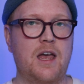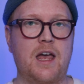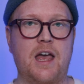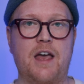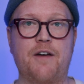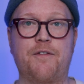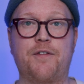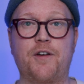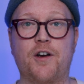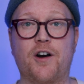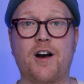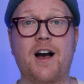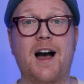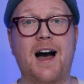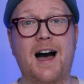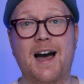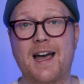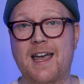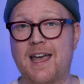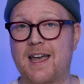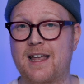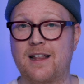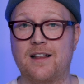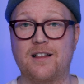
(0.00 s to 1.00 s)
If you're a
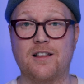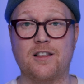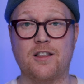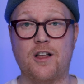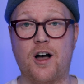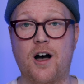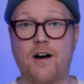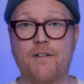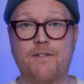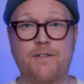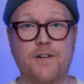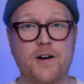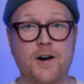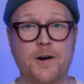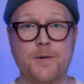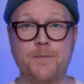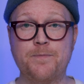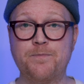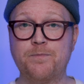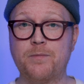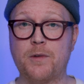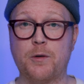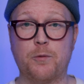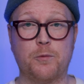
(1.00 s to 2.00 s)
high-end law
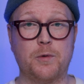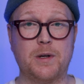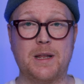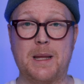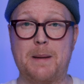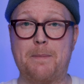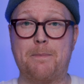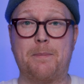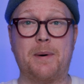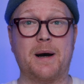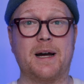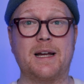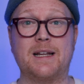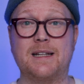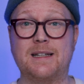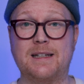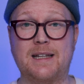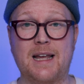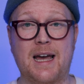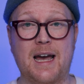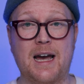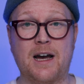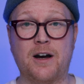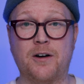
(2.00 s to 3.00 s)
firm, really buttoned
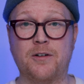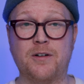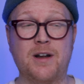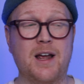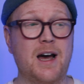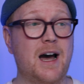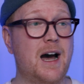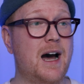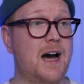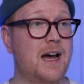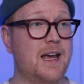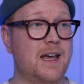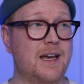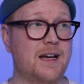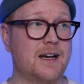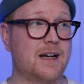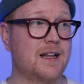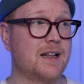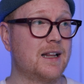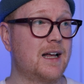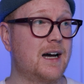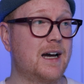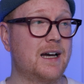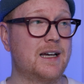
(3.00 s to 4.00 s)
down, high-end
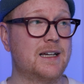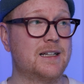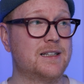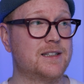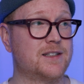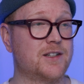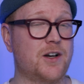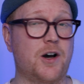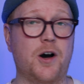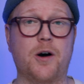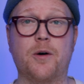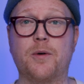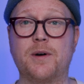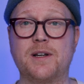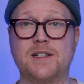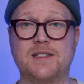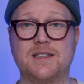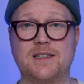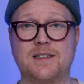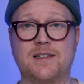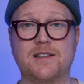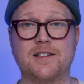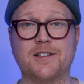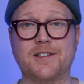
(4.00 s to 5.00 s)
clients always
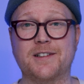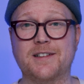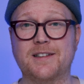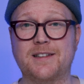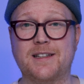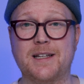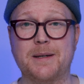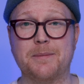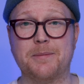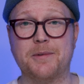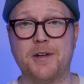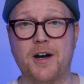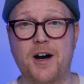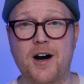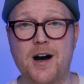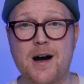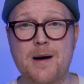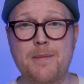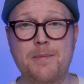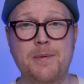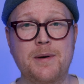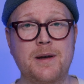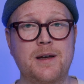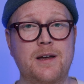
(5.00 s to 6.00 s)
need to look
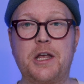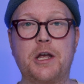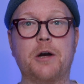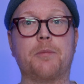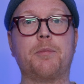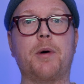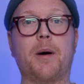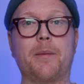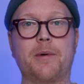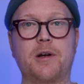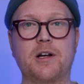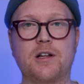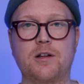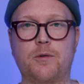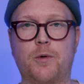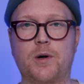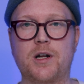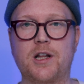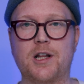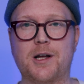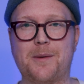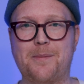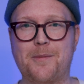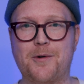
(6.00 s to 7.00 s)
tip-top, you're probably going to want
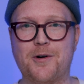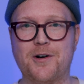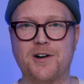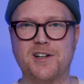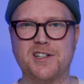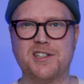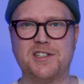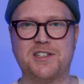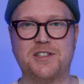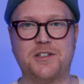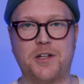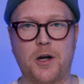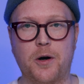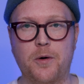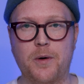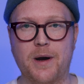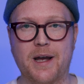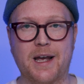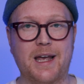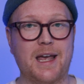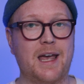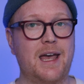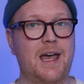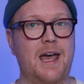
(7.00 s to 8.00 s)
to look more
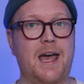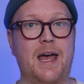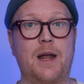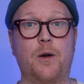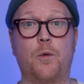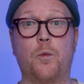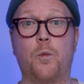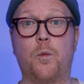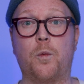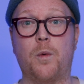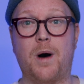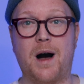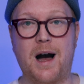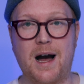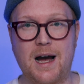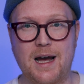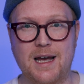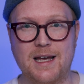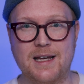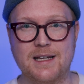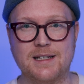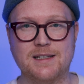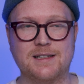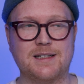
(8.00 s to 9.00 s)
stoic and
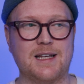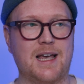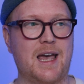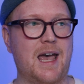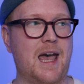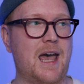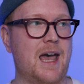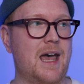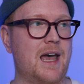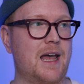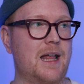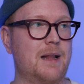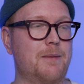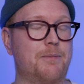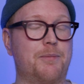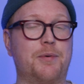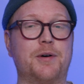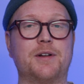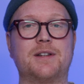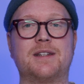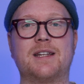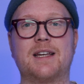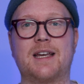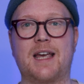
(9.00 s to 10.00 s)
wise and
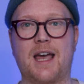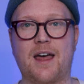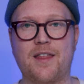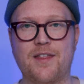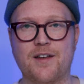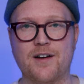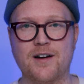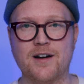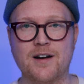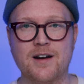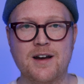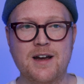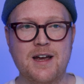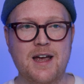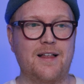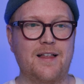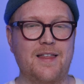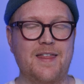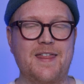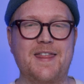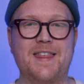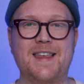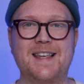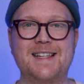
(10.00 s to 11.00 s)
put together.
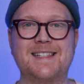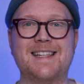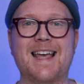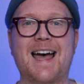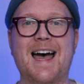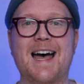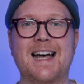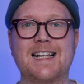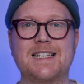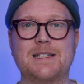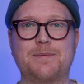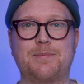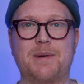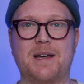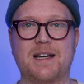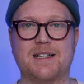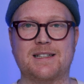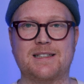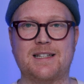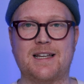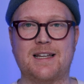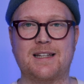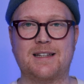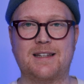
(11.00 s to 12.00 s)
These
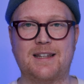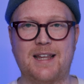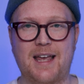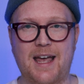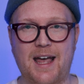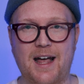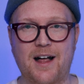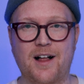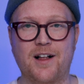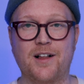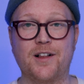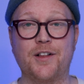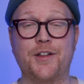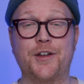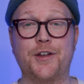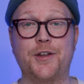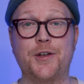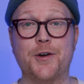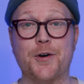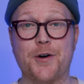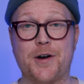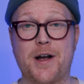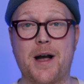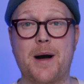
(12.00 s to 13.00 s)
aspects tell
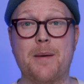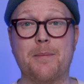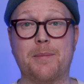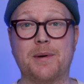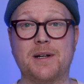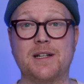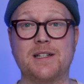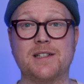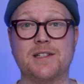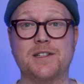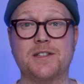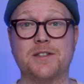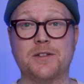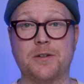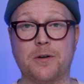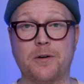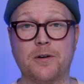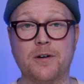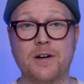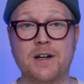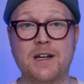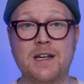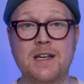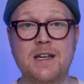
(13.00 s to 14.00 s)
your company's
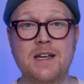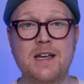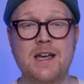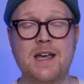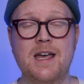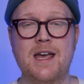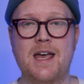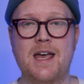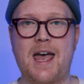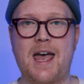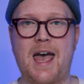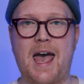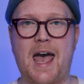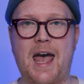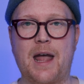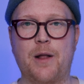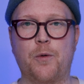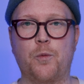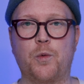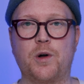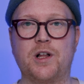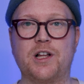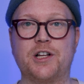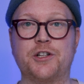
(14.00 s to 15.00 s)
story
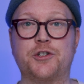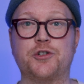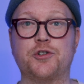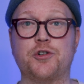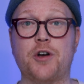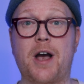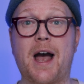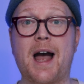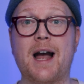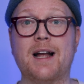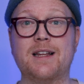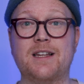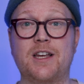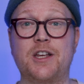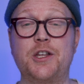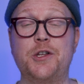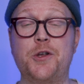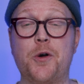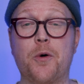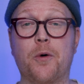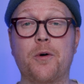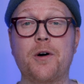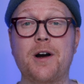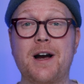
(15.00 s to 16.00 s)
and will attract
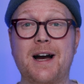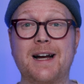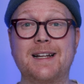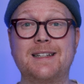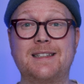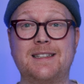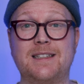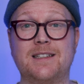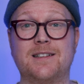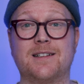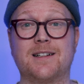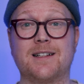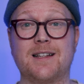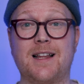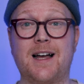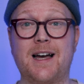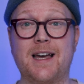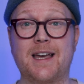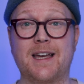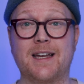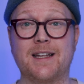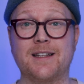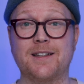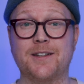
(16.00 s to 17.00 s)
your ideal
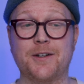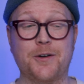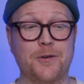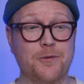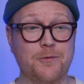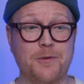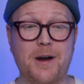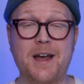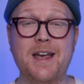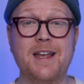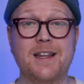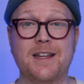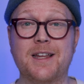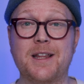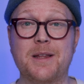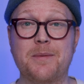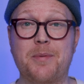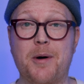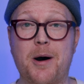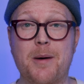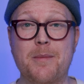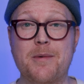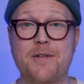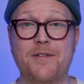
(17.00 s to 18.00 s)
client right into the
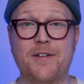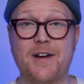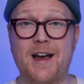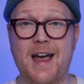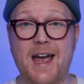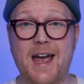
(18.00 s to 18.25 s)
palm of your